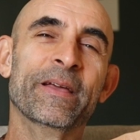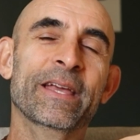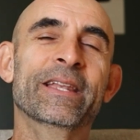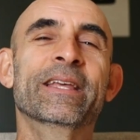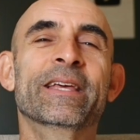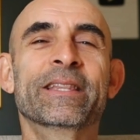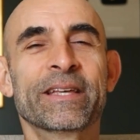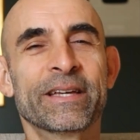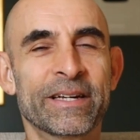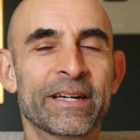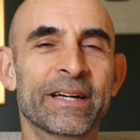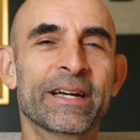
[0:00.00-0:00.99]
In
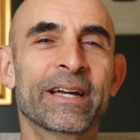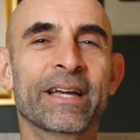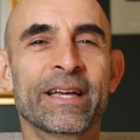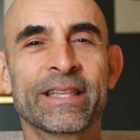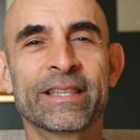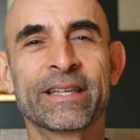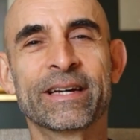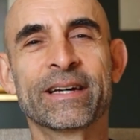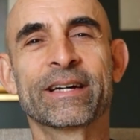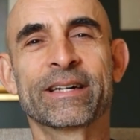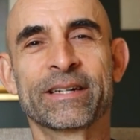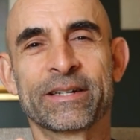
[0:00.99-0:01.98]

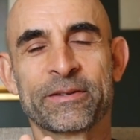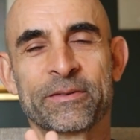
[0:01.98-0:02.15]
the